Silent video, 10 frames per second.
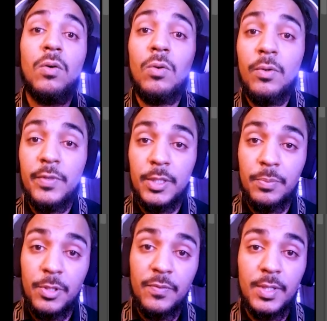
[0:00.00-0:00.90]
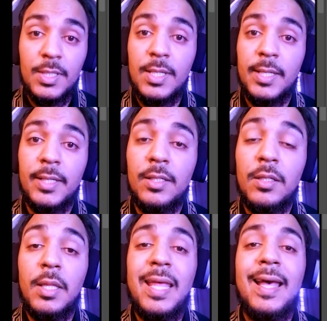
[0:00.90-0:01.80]
over the previous layer,
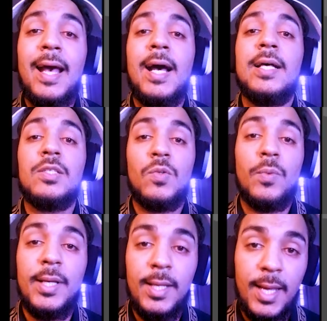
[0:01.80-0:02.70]
as well